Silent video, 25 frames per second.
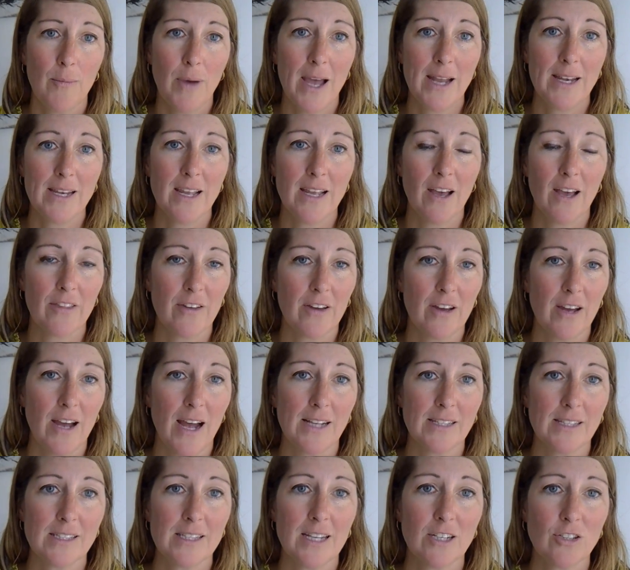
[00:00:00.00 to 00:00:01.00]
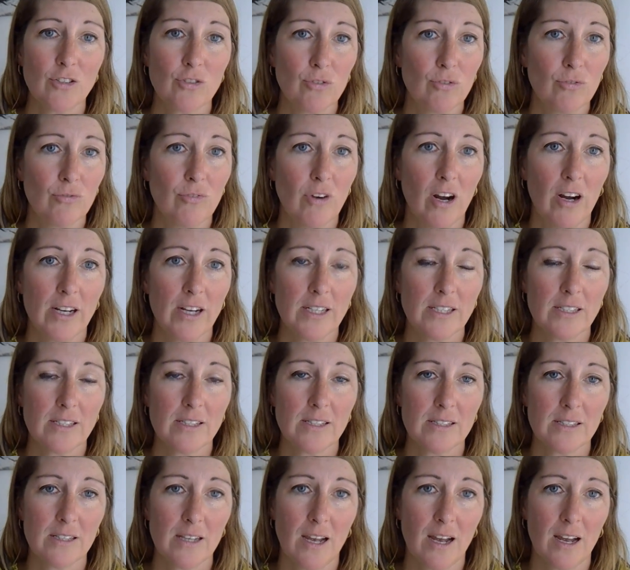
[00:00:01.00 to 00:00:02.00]
any other ancestral
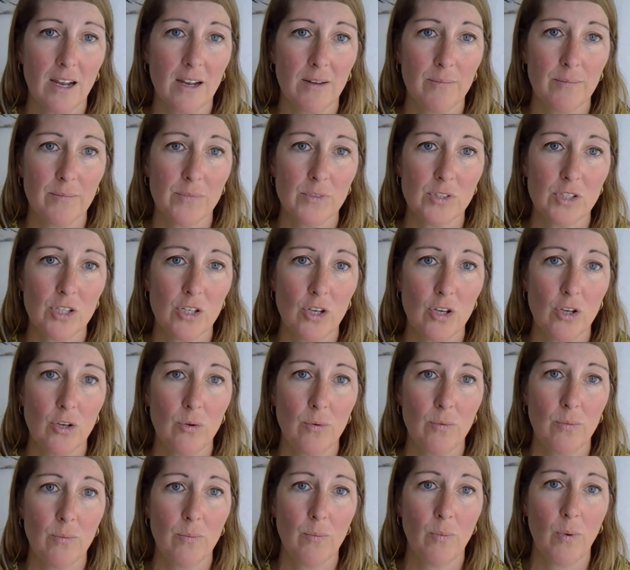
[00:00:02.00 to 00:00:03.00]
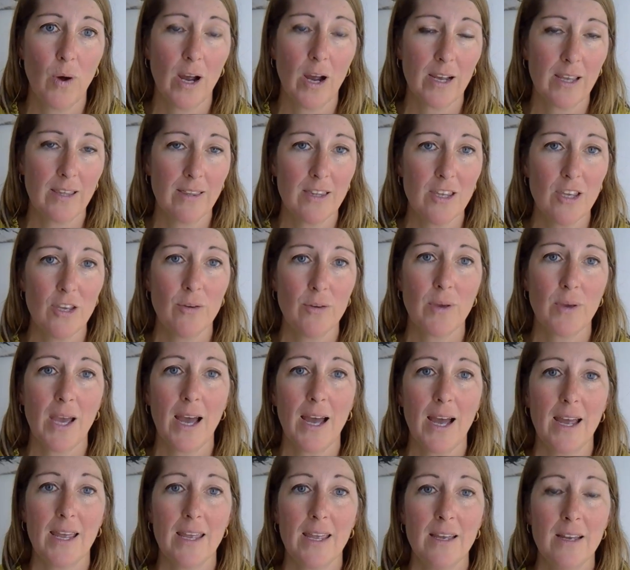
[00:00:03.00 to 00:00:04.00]
rights to work in the
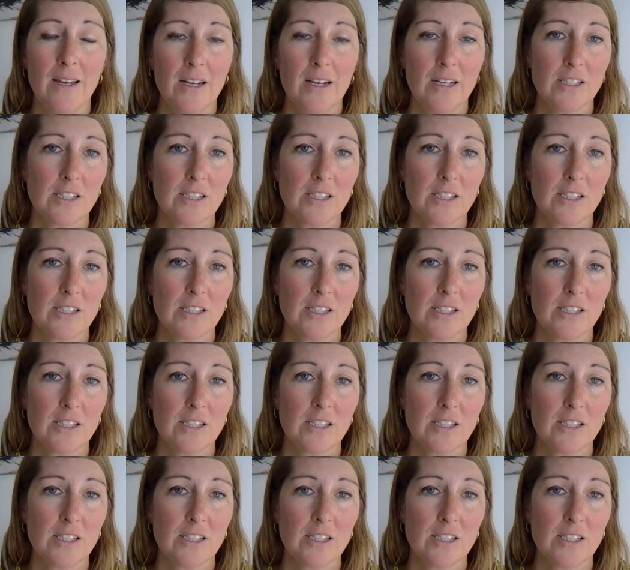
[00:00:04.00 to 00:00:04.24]
UK.